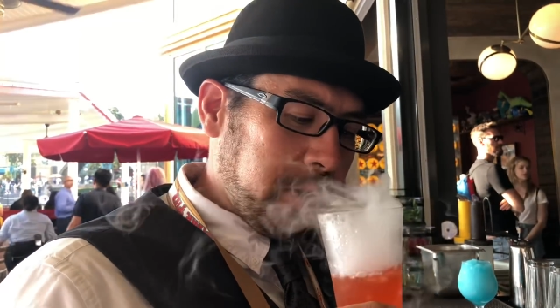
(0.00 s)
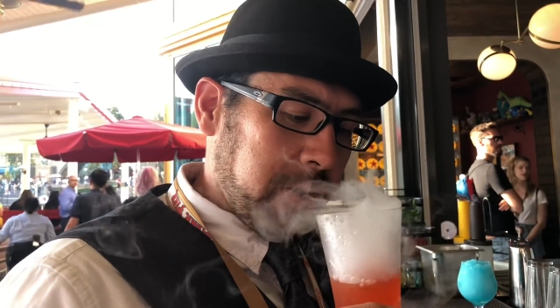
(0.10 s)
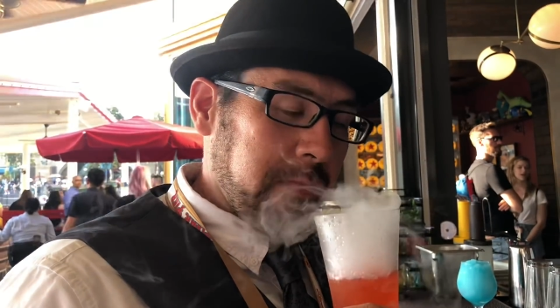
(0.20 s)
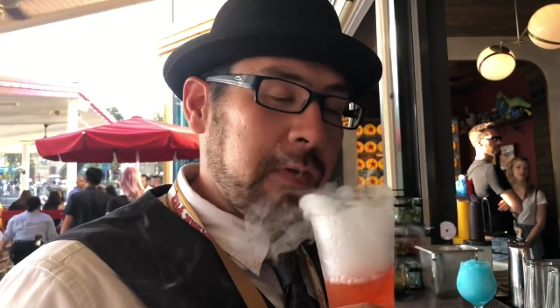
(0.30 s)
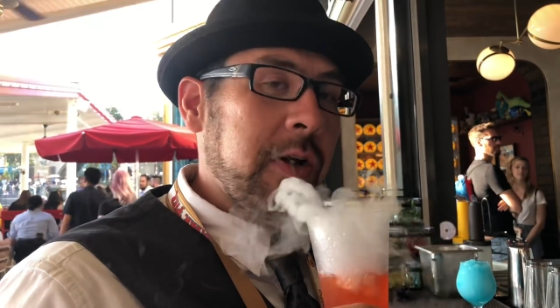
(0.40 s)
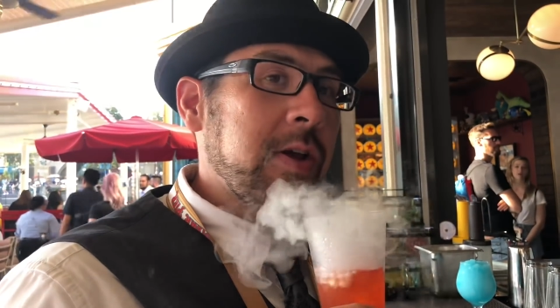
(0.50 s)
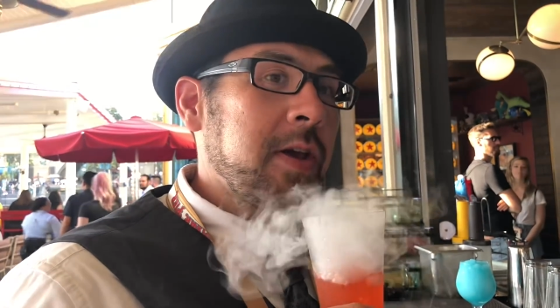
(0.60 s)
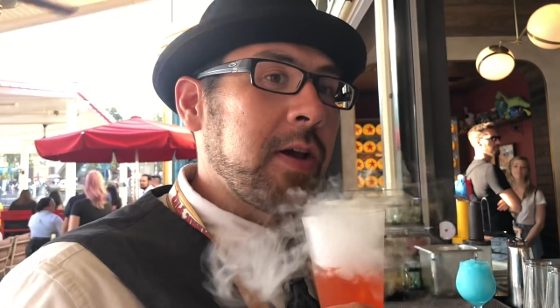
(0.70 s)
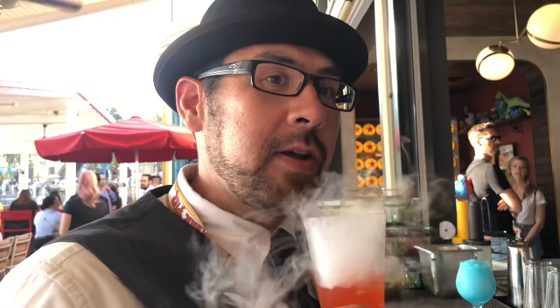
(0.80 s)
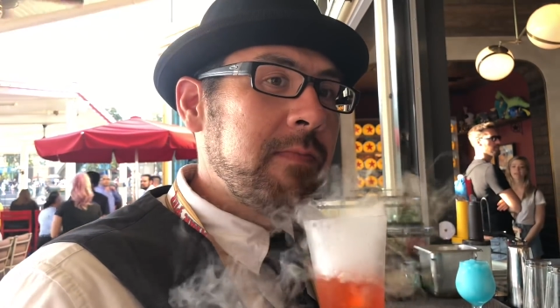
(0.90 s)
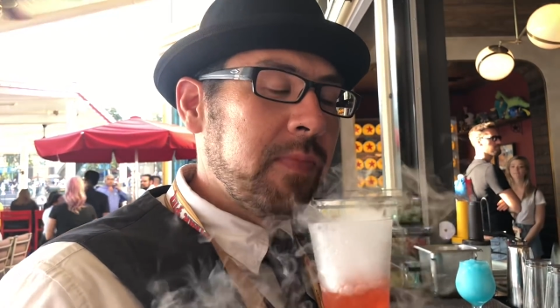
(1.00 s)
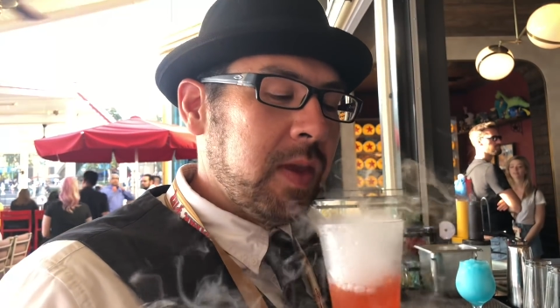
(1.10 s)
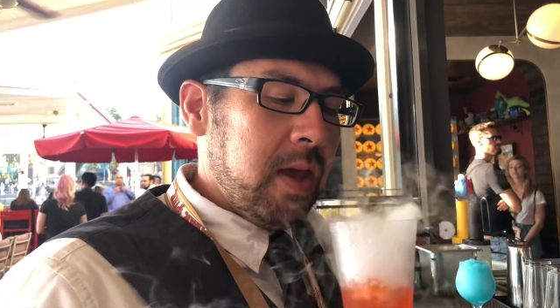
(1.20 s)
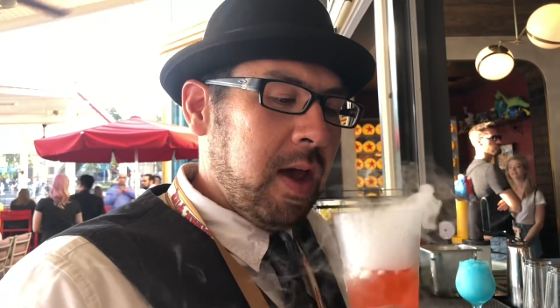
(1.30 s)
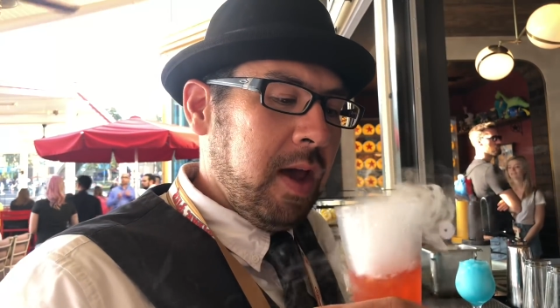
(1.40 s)
Still very good,
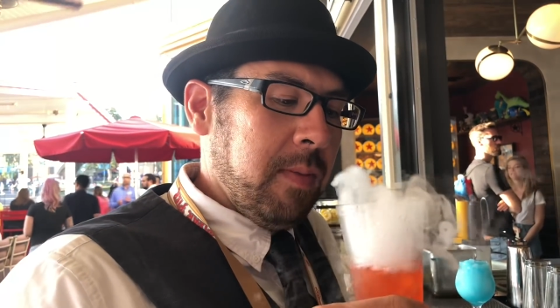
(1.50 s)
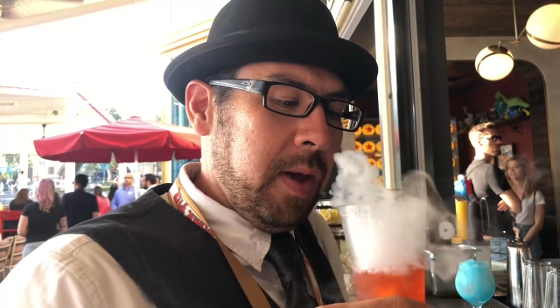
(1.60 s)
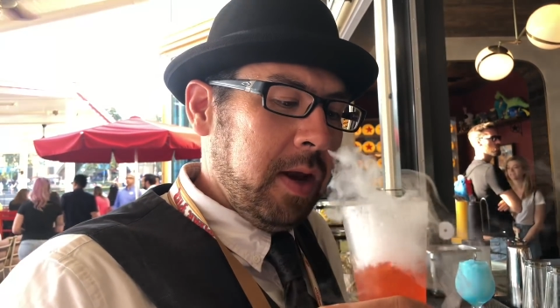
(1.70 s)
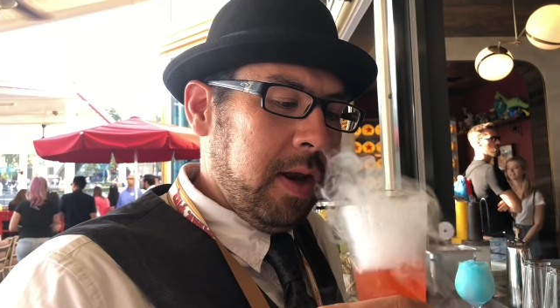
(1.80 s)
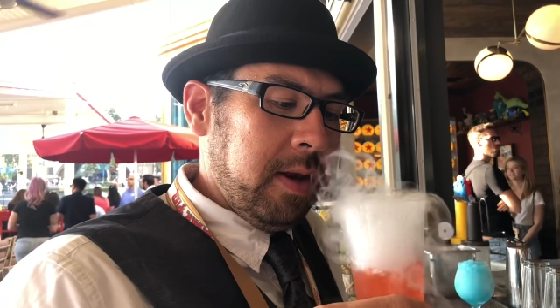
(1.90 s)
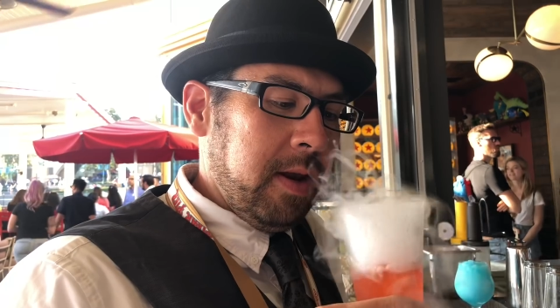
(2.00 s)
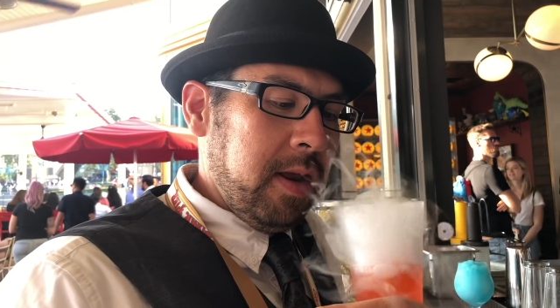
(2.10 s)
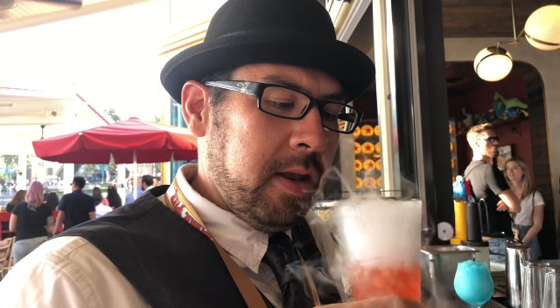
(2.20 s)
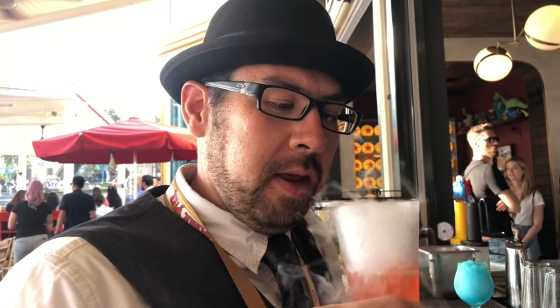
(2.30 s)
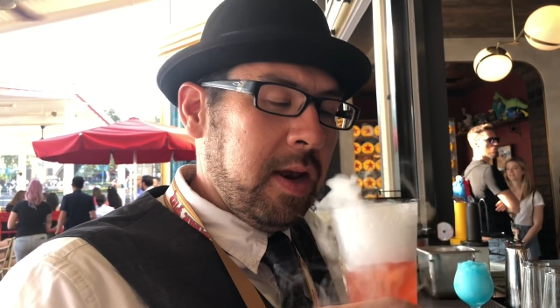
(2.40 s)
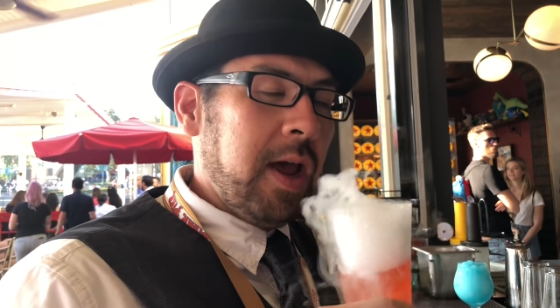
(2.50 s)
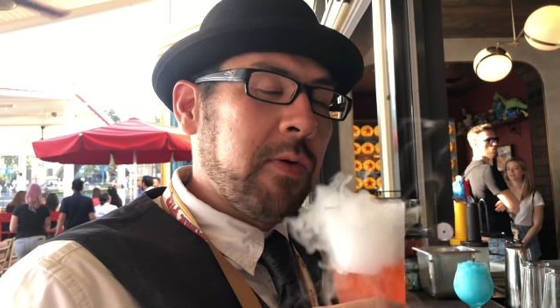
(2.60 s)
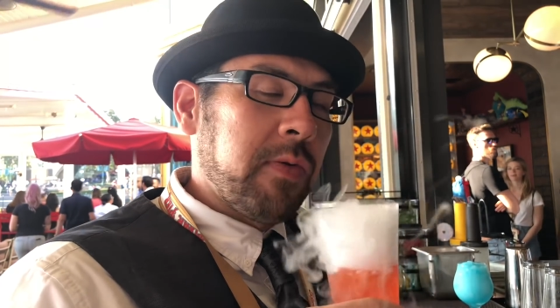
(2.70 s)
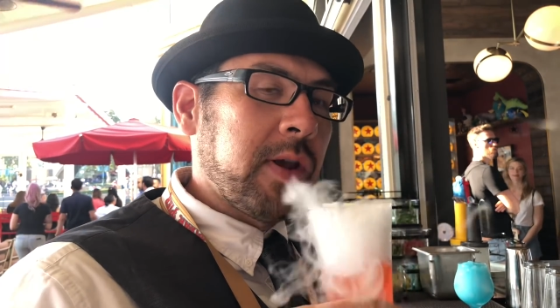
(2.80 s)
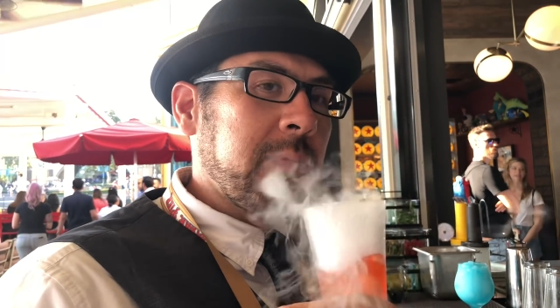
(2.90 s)
and I
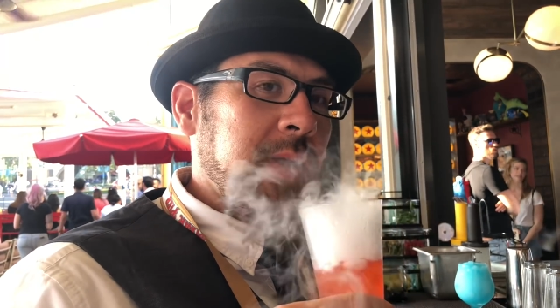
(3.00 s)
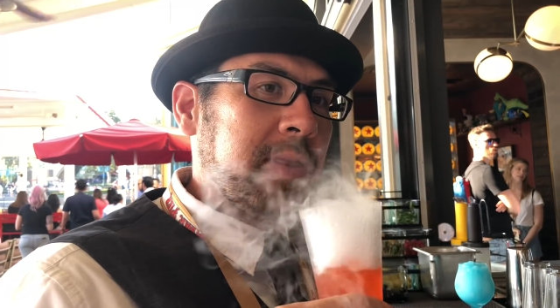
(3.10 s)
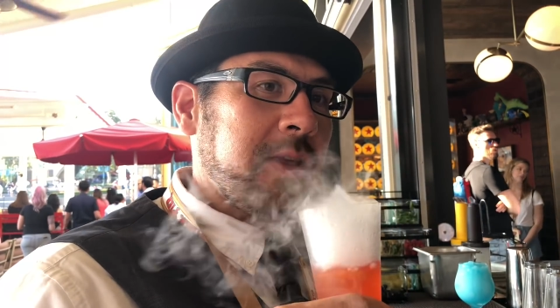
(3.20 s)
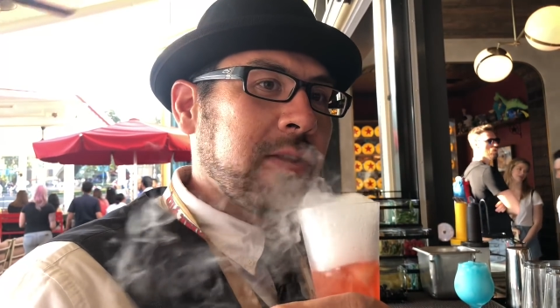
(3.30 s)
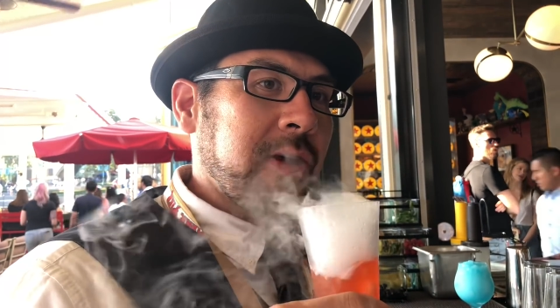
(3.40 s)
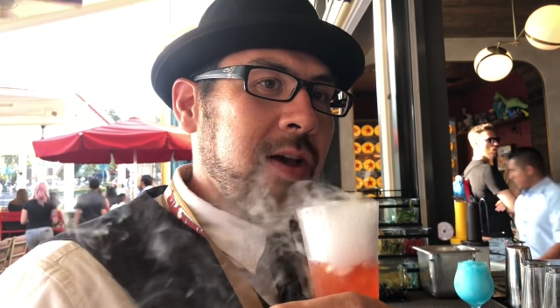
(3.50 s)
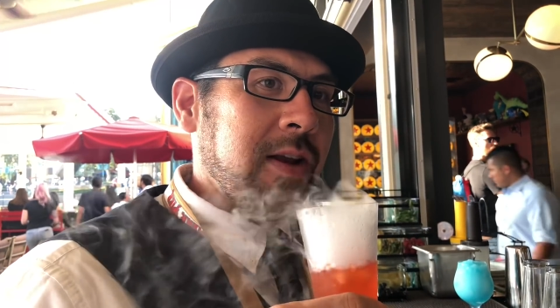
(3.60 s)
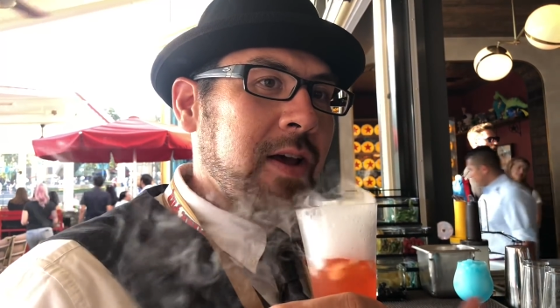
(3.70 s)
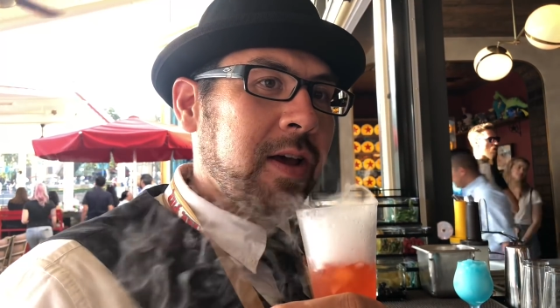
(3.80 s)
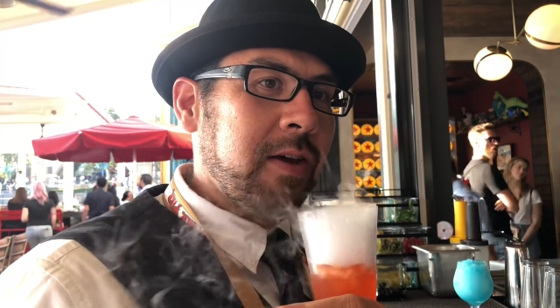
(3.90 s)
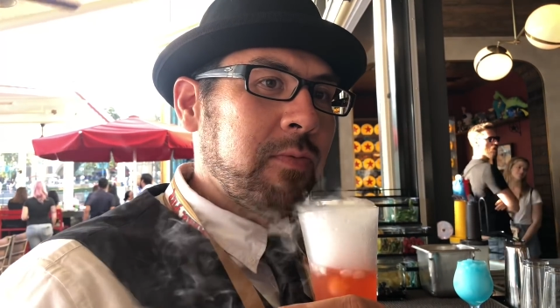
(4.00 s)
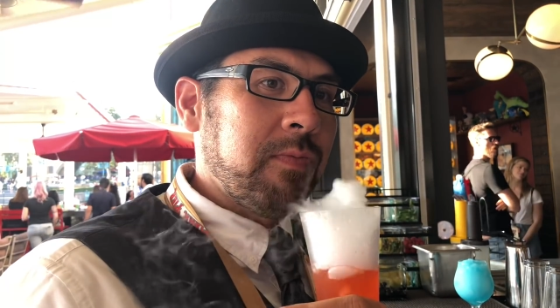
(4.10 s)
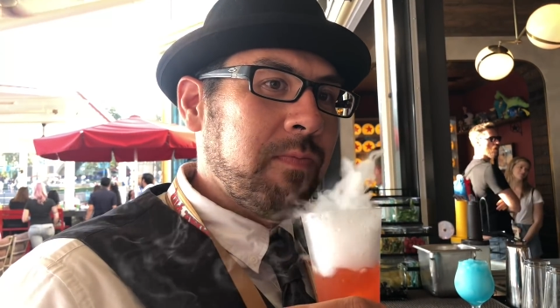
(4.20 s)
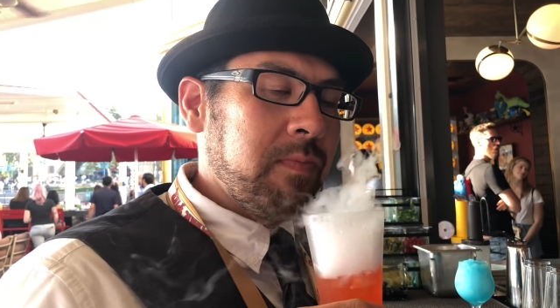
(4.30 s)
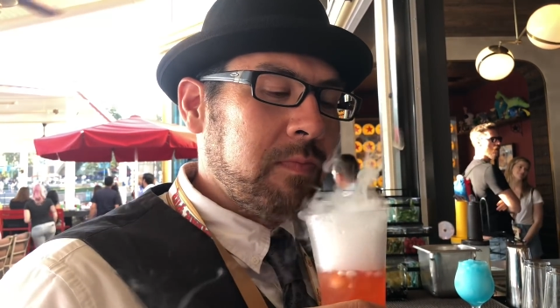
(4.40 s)
would recommend this on a
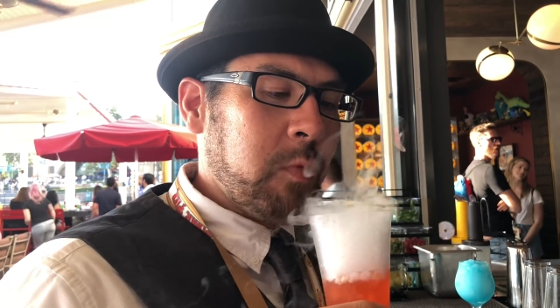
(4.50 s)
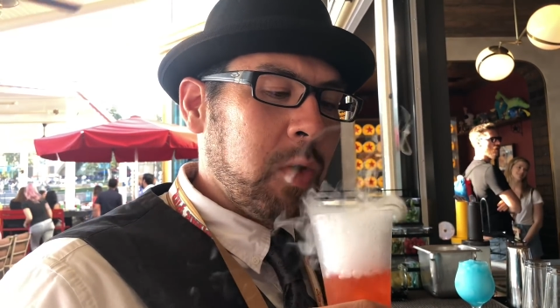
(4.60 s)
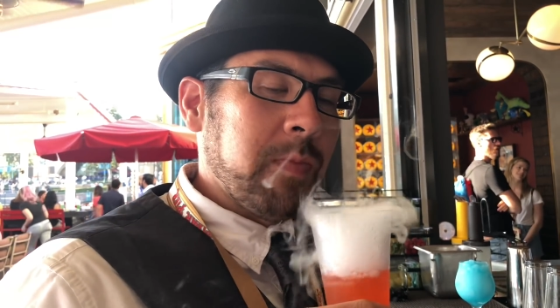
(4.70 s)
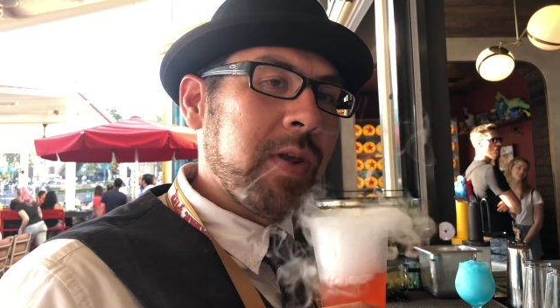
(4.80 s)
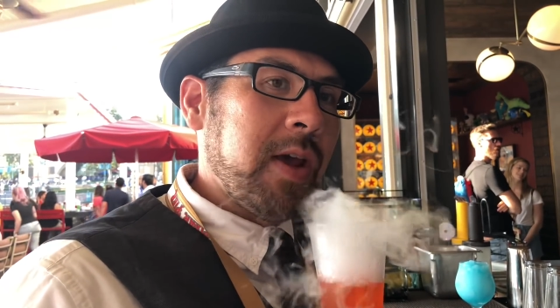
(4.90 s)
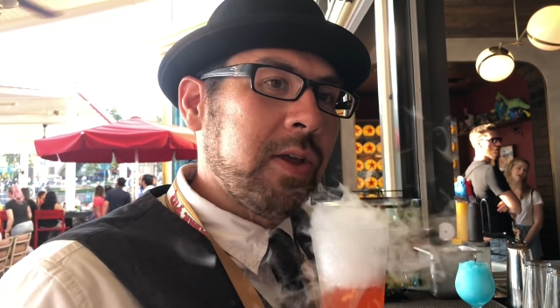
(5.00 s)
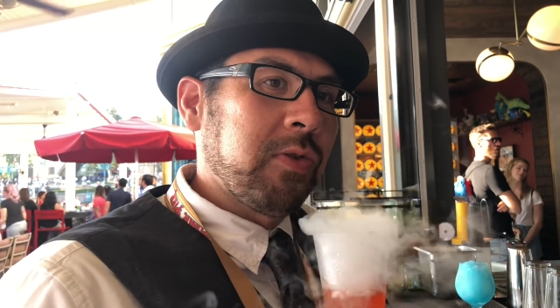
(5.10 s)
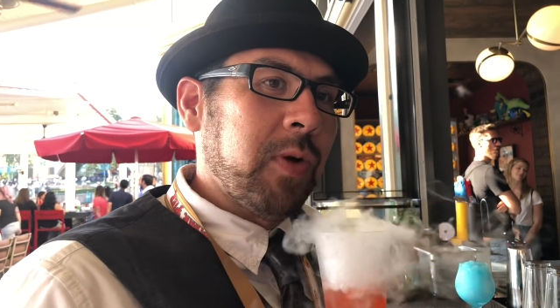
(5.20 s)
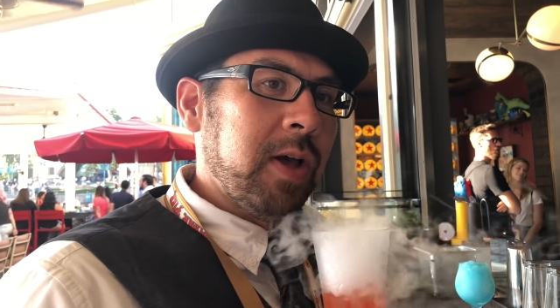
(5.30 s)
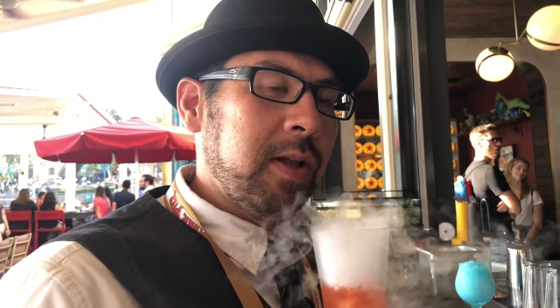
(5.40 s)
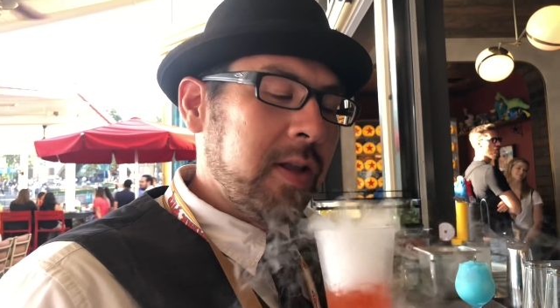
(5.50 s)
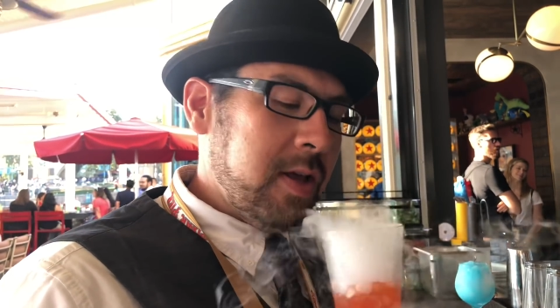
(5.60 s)
warm day as well.